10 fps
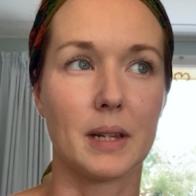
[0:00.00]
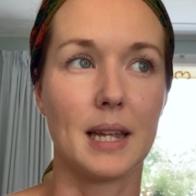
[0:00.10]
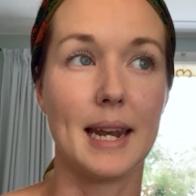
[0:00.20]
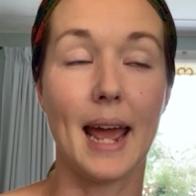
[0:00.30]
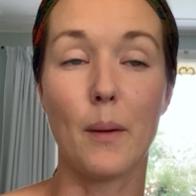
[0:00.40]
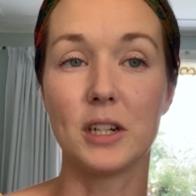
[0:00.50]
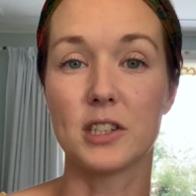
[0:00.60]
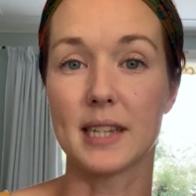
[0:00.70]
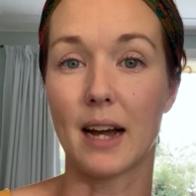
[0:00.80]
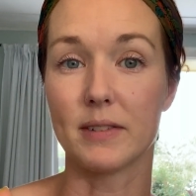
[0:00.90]
now I
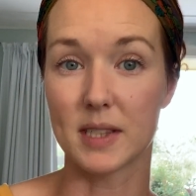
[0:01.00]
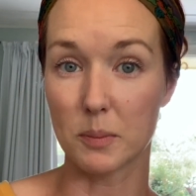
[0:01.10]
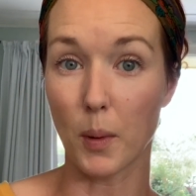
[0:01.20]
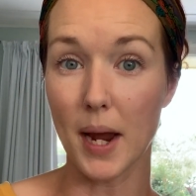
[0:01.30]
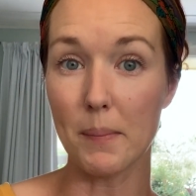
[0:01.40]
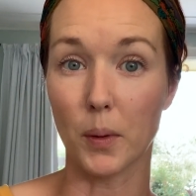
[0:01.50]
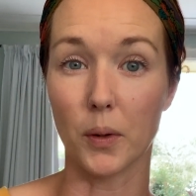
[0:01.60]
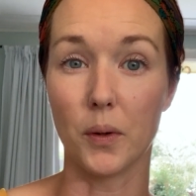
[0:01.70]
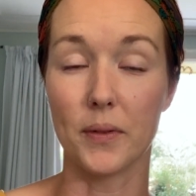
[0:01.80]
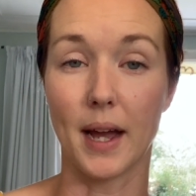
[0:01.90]
just have a spray
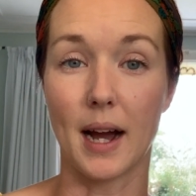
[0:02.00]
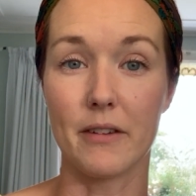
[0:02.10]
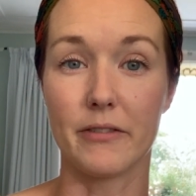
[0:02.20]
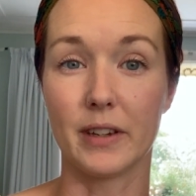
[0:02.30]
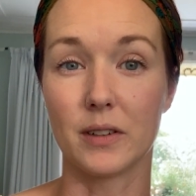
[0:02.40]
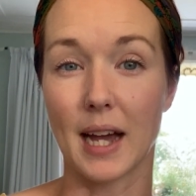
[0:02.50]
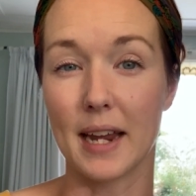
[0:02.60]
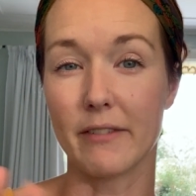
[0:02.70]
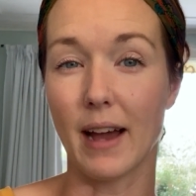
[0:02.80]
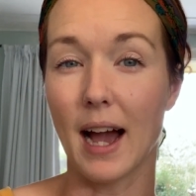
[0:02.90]
bottle that I fill kind
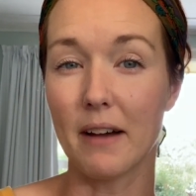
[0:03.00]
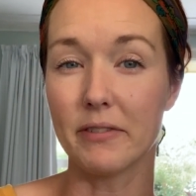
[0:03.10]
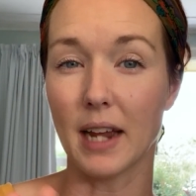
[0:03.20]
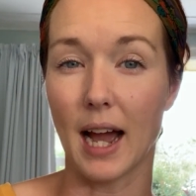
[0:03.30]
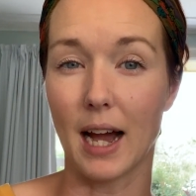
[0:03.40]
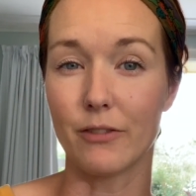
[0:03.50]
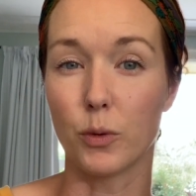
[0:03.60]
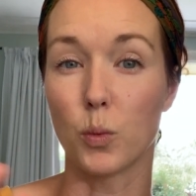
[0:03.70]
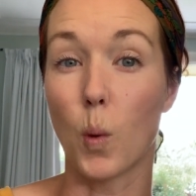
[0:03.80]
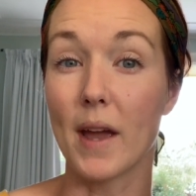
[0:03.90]
of half and half
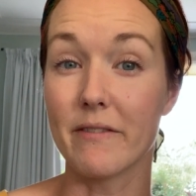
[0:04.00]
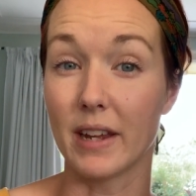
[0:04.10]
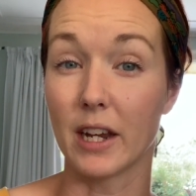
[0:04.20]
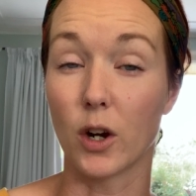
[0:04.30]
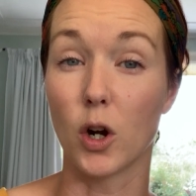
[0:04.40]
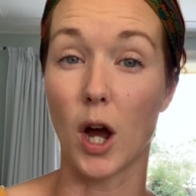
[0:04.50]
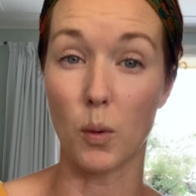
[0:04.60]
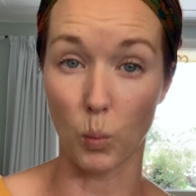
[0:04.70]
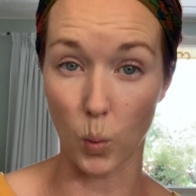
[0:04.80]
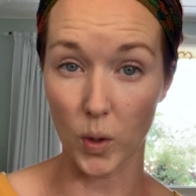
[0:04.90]
with white vinegar
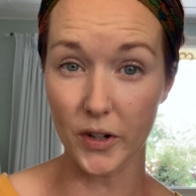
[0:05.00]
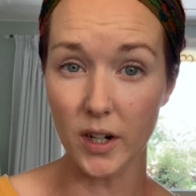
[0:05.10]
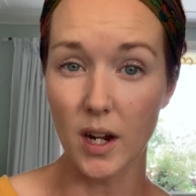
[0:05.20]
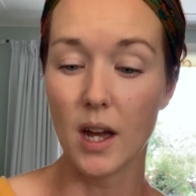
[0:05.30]
and water.